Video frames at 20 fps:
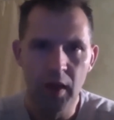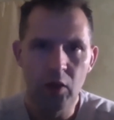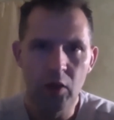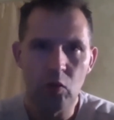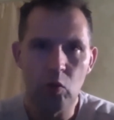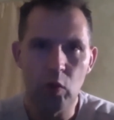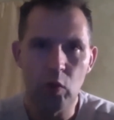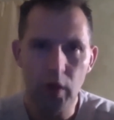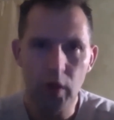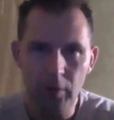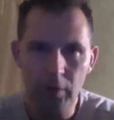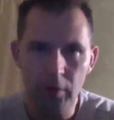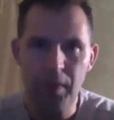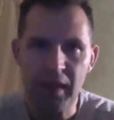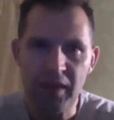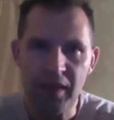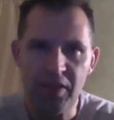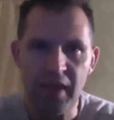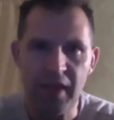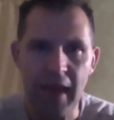will
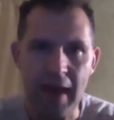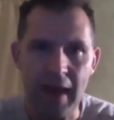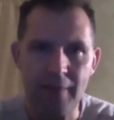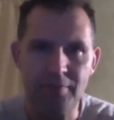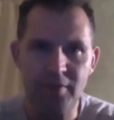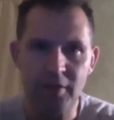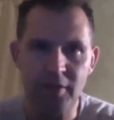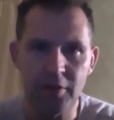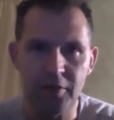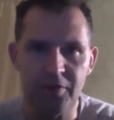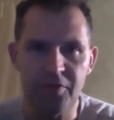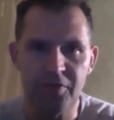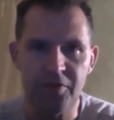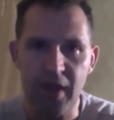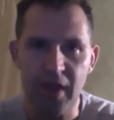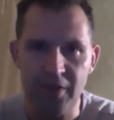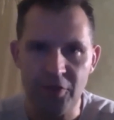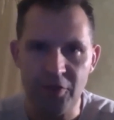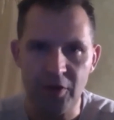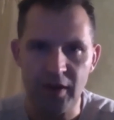be the absolute
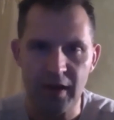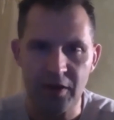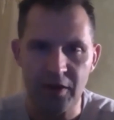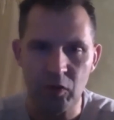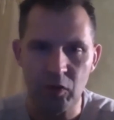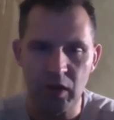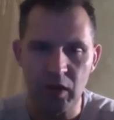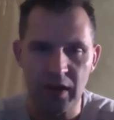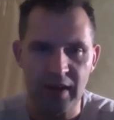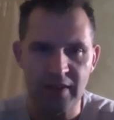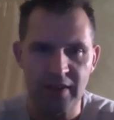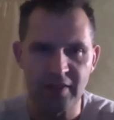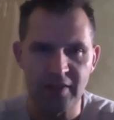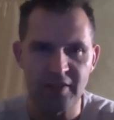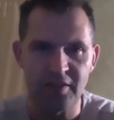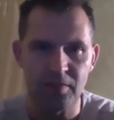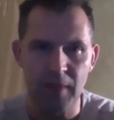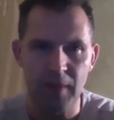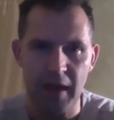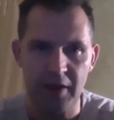favorite, and really it's
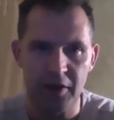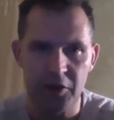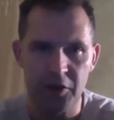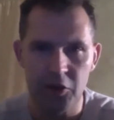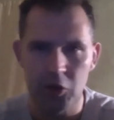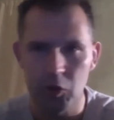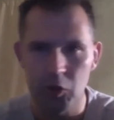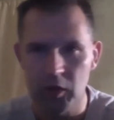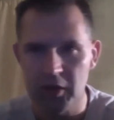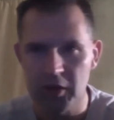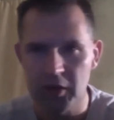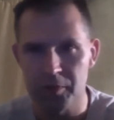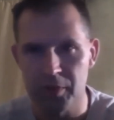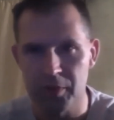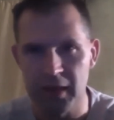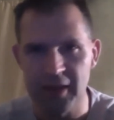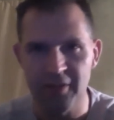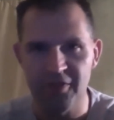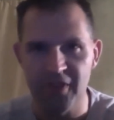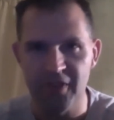just a matter, do you either
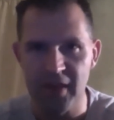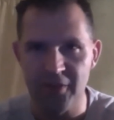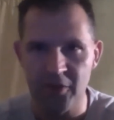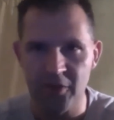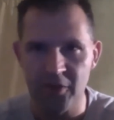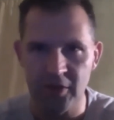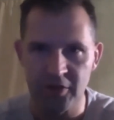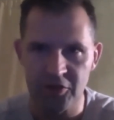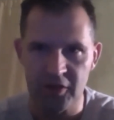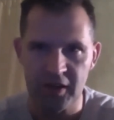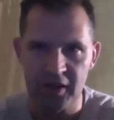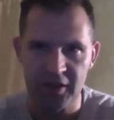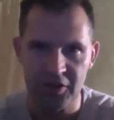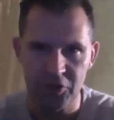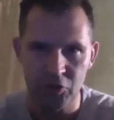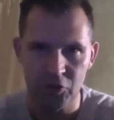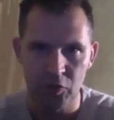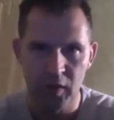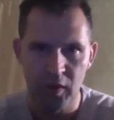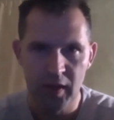play the favorite and try to
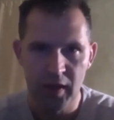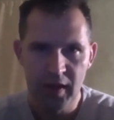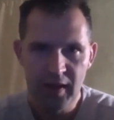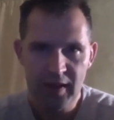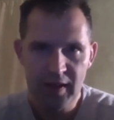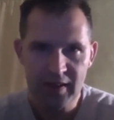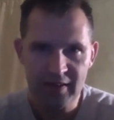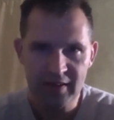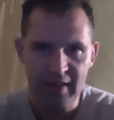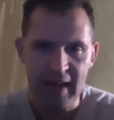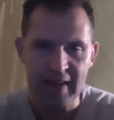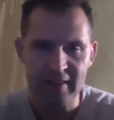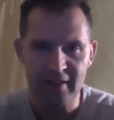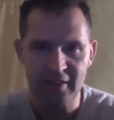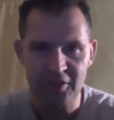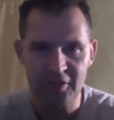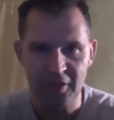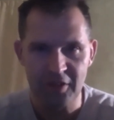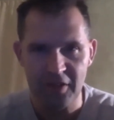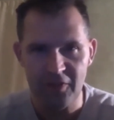do exactas
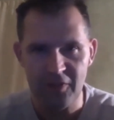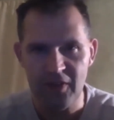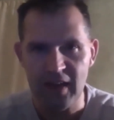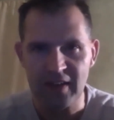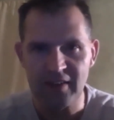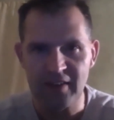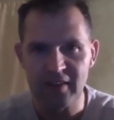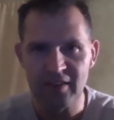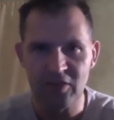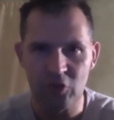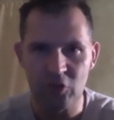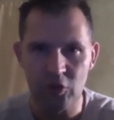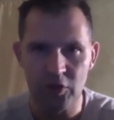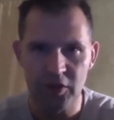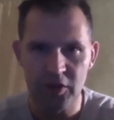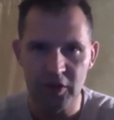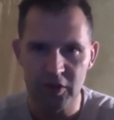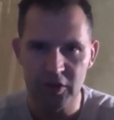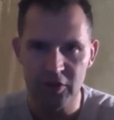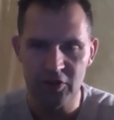and trifectas, or
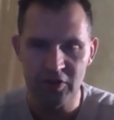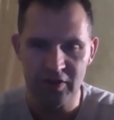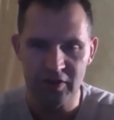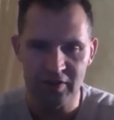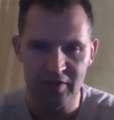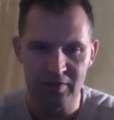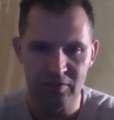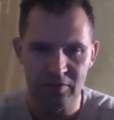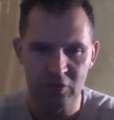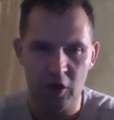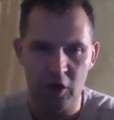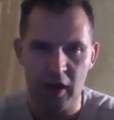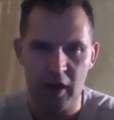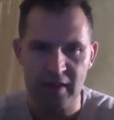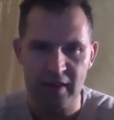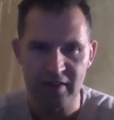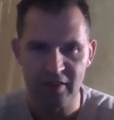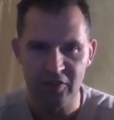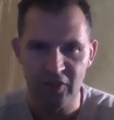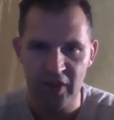do you just
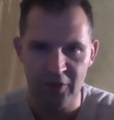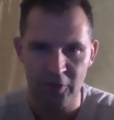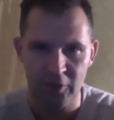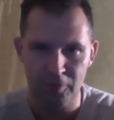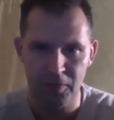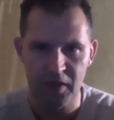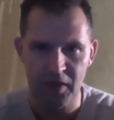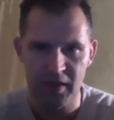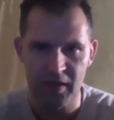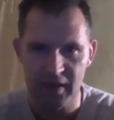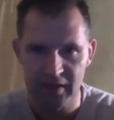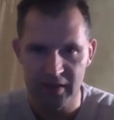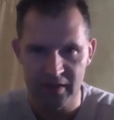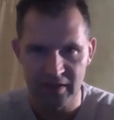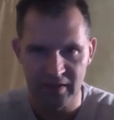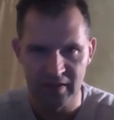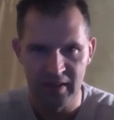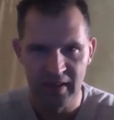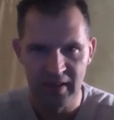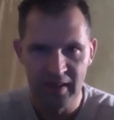toss the favorite
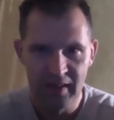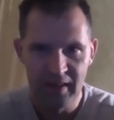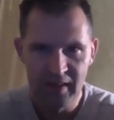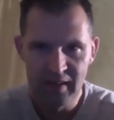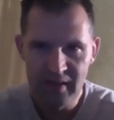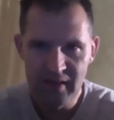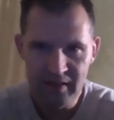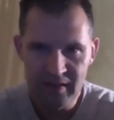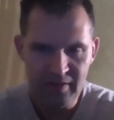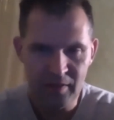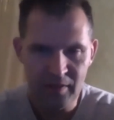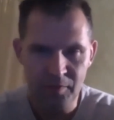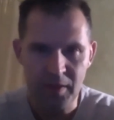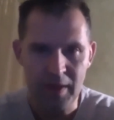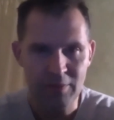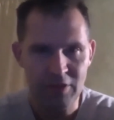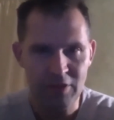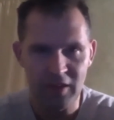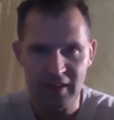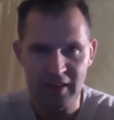because
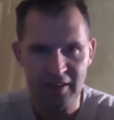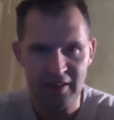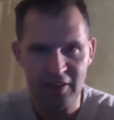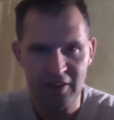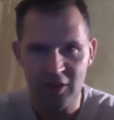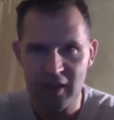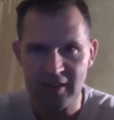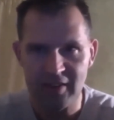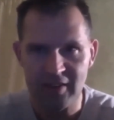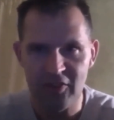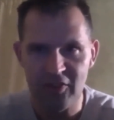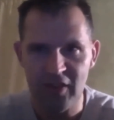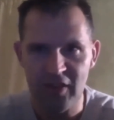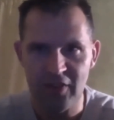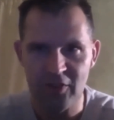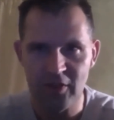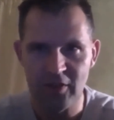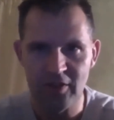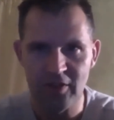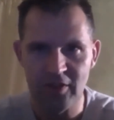sometimes you like to toss the
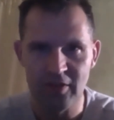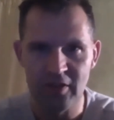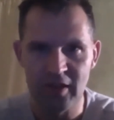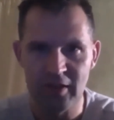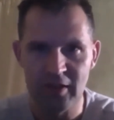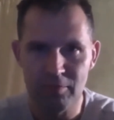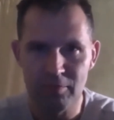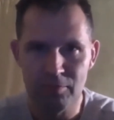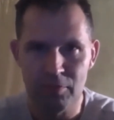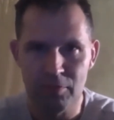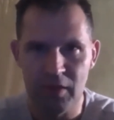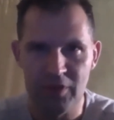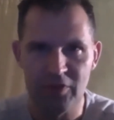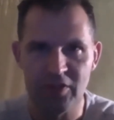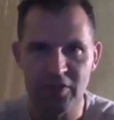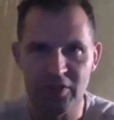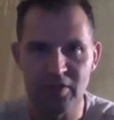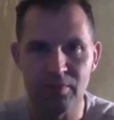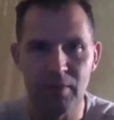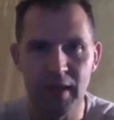favorite and play
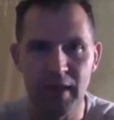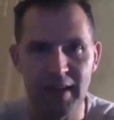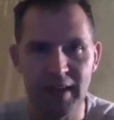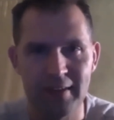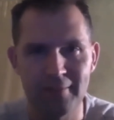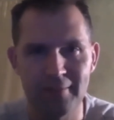for some money?